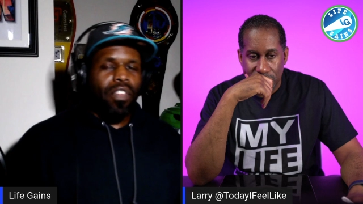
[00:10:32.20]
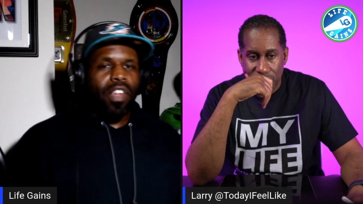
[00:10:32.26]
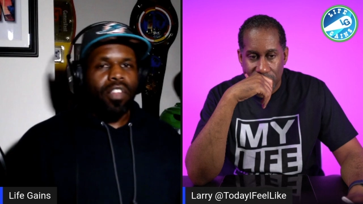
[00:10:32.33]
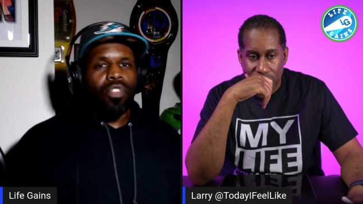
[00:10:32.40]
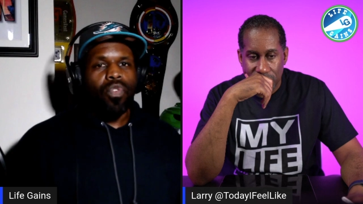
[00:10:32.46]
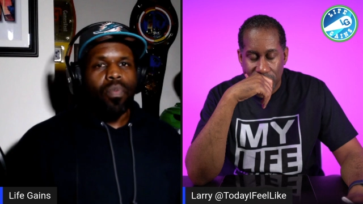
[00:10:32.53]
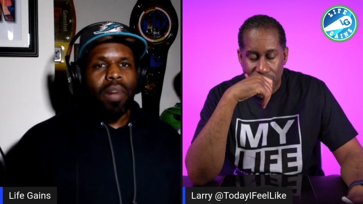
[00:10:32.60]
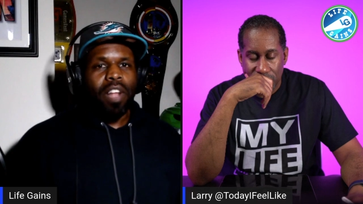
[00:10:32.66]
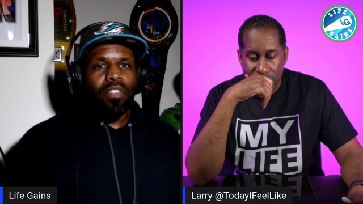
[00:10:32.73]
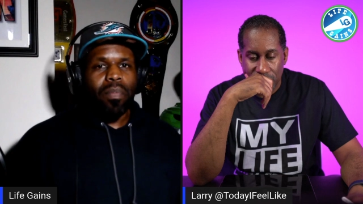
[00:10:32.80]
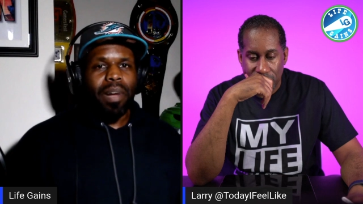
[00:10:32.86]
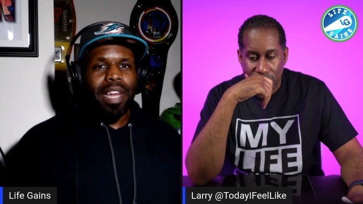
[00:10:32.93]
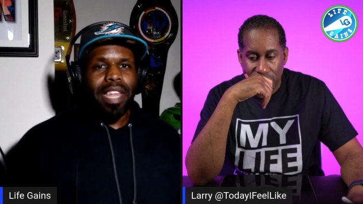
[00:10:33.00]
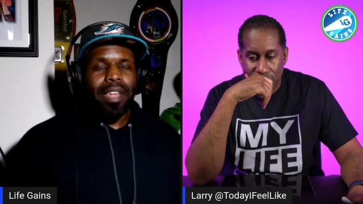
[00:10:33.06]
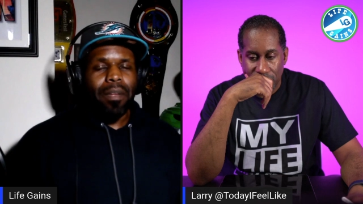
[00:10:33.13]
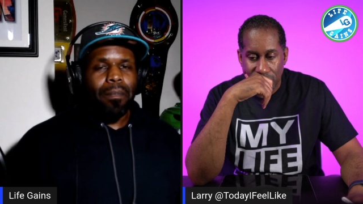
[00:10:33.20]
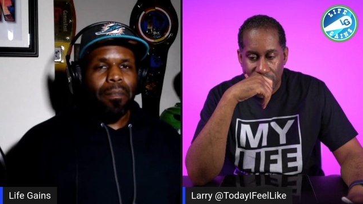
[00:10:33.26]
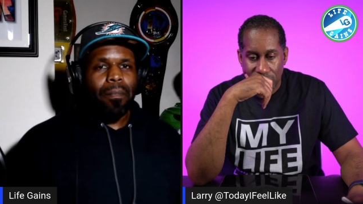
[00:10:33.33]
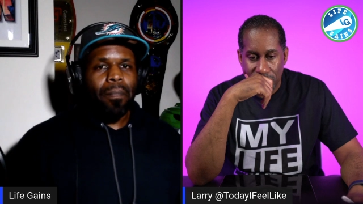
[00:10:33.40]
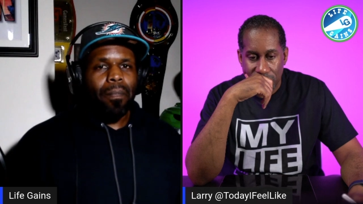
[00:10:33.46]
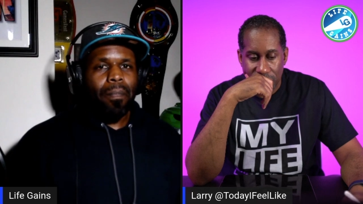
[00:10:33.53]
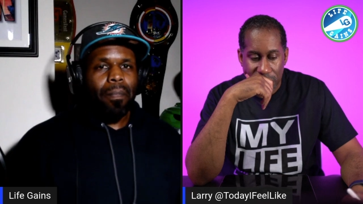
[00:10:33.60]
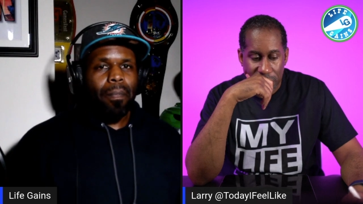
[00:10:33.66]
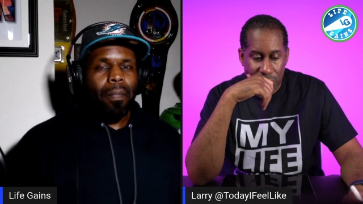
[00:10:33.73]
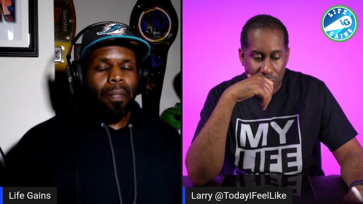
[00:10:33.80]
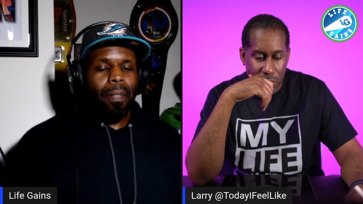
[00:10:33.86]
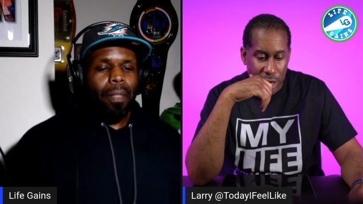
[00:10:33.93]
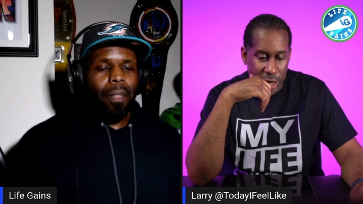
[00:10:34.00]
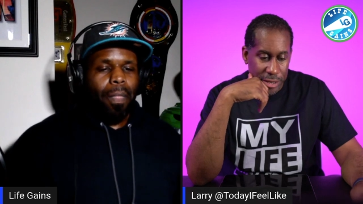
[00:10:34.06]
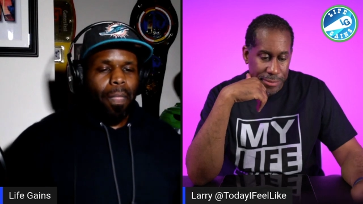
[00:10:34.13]
Speaker 1: too much money.
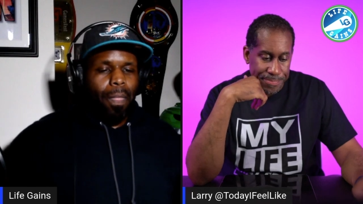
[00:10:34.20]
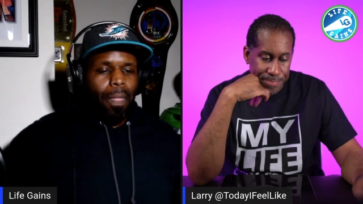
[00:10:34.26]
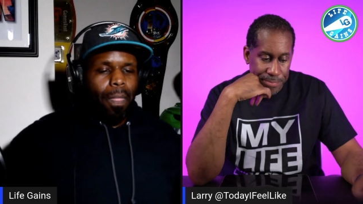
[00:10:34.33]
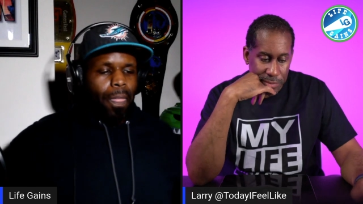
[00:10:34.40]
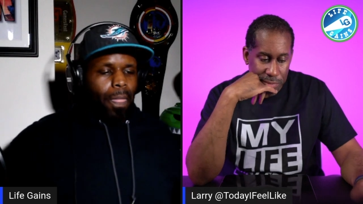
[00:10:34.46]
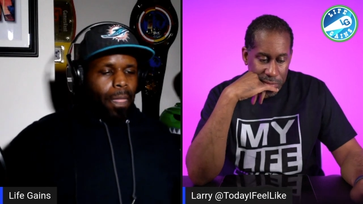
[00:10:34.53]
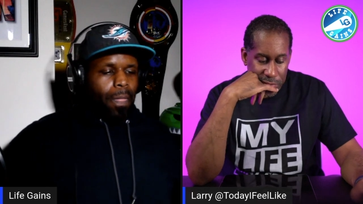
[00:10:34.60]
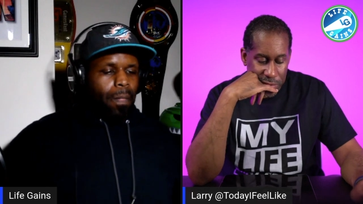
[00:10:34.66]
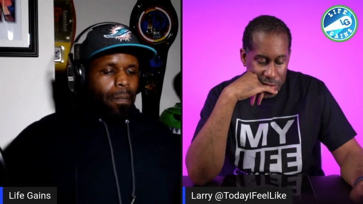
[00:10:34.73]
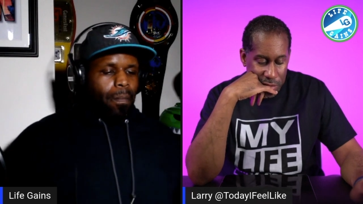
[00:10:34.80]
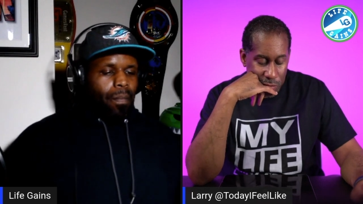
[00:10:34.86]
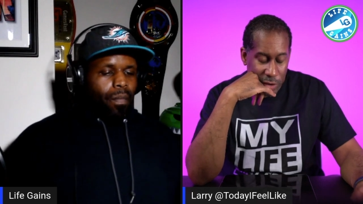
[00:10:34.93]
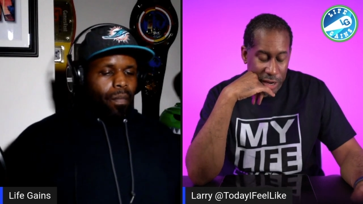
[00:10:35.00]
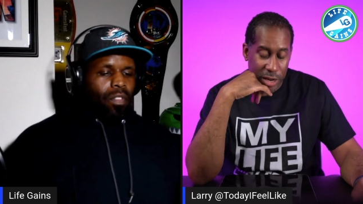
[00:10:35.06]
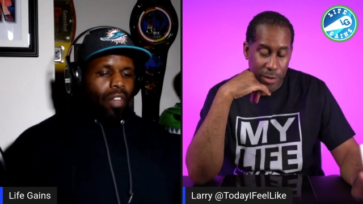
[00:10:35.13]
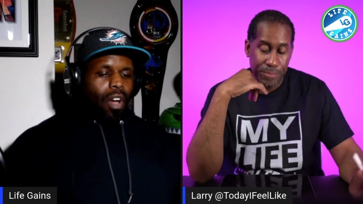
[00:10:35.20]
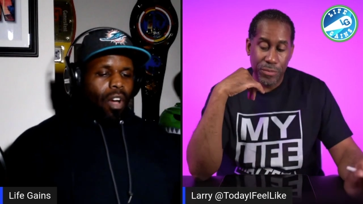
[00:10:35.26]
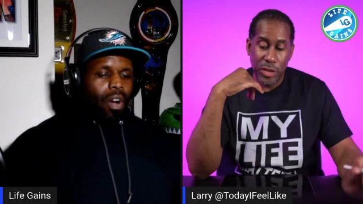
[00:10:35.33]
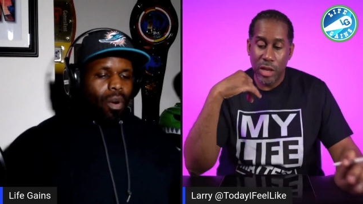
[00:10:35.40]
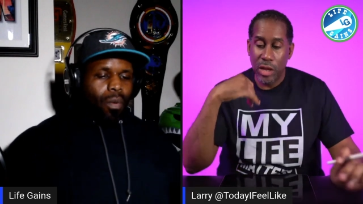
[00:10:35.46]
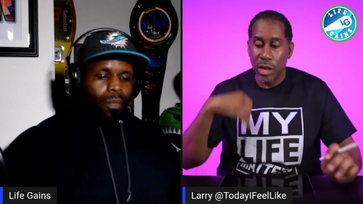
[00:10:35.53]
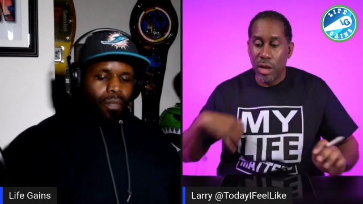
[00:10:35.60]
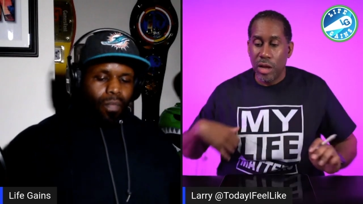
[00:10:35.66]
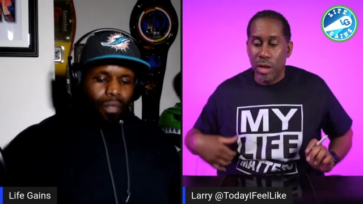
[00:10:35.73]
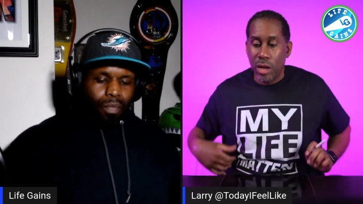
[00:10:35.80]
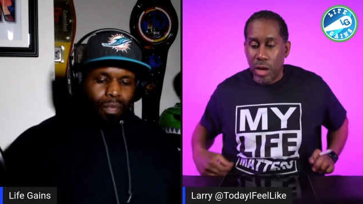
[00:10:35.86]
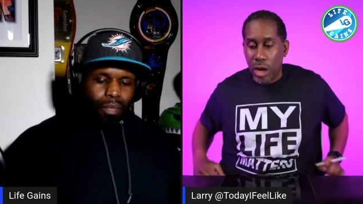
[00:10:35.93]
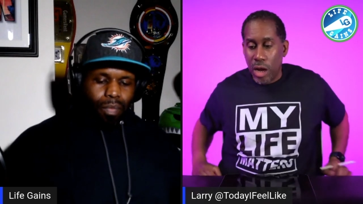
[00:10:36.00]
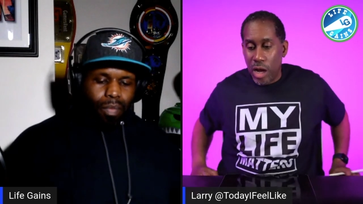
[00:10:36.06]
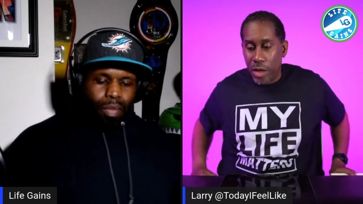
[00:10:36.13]
Right. Well, so,
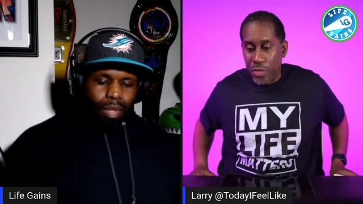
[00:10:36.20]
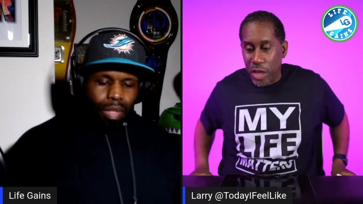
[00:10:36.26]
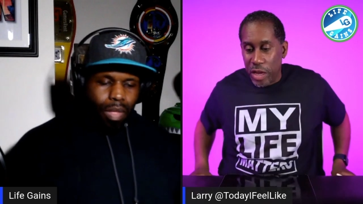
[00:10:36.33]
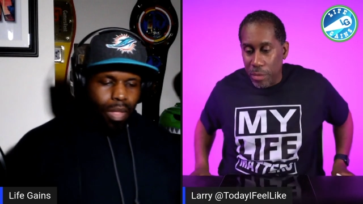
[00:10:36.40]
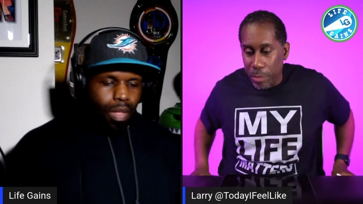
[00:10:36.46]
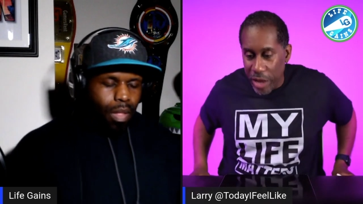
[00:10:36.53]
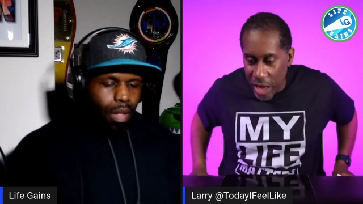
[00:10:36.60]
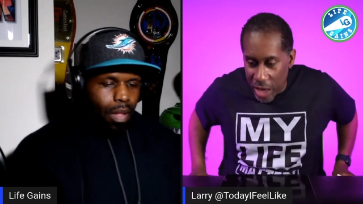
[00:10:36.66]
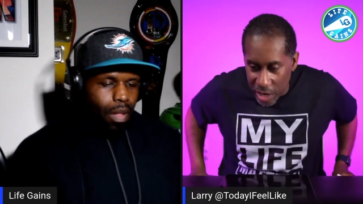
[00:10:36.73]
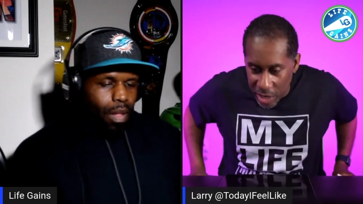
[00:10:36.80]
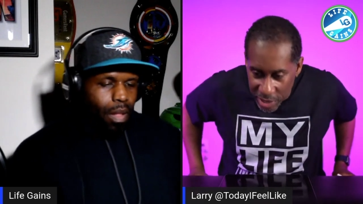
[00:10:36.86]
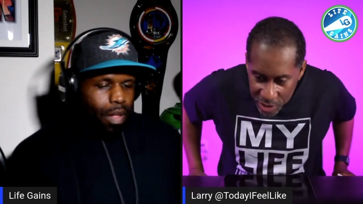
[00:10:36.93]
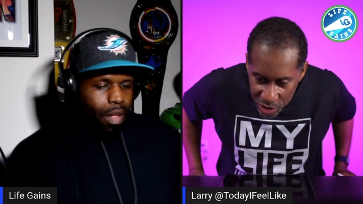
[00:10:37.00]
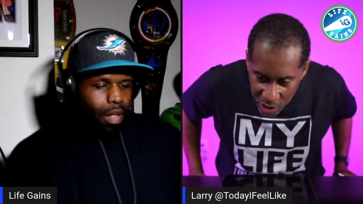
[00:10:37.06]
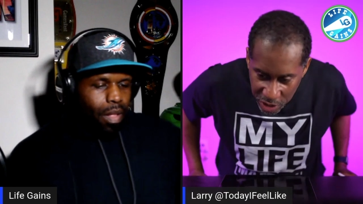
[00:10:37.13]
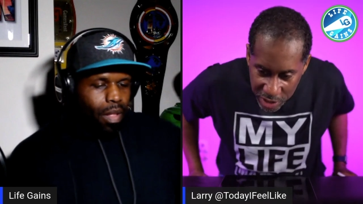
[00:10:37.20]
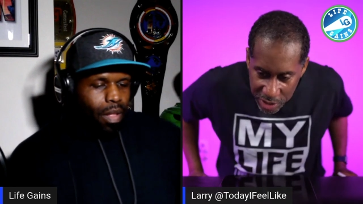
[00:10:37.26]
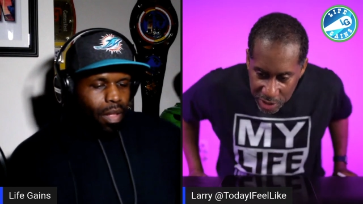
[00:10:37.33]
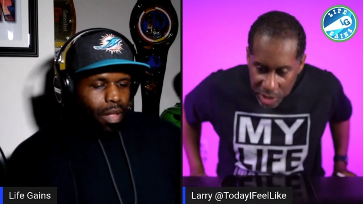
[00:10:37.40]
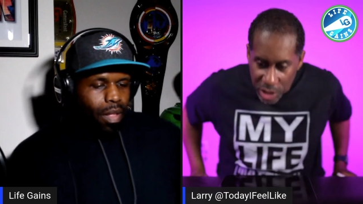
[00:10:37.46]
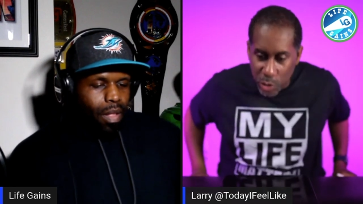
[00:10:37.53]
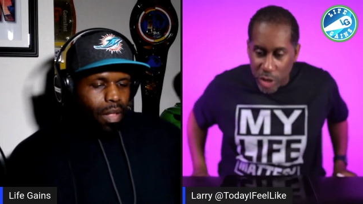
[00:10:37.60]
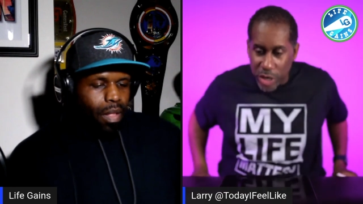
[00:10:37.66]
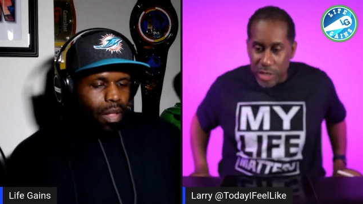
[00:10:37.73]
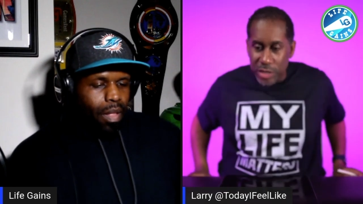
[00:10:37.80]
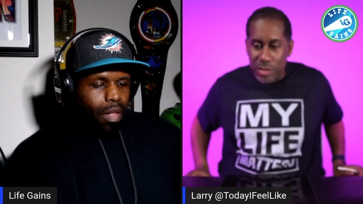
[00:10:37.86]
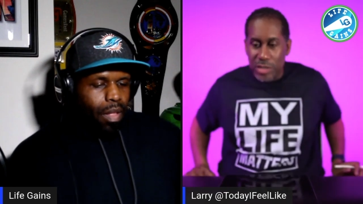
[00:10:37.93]
Speaker 2: I'll think about it and, and see what it's